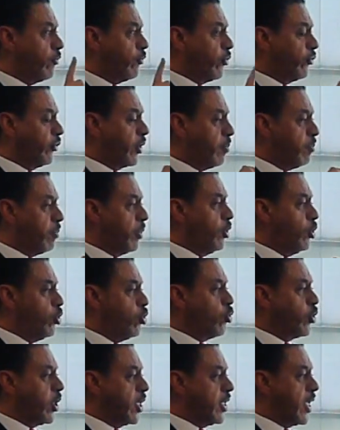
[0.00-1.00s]
for example,
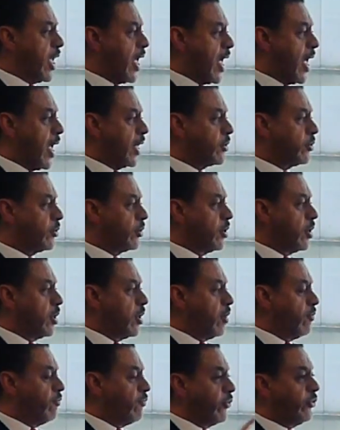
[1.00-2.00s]
looking at
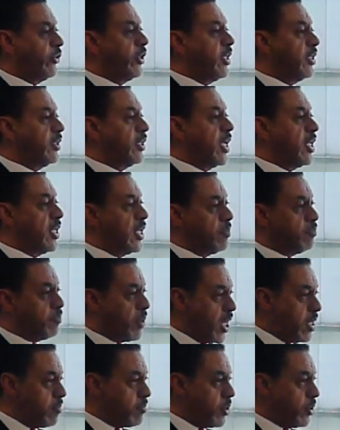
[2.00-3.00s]
facilitating
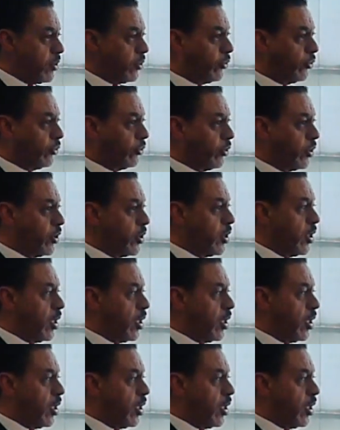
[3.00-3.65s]
payments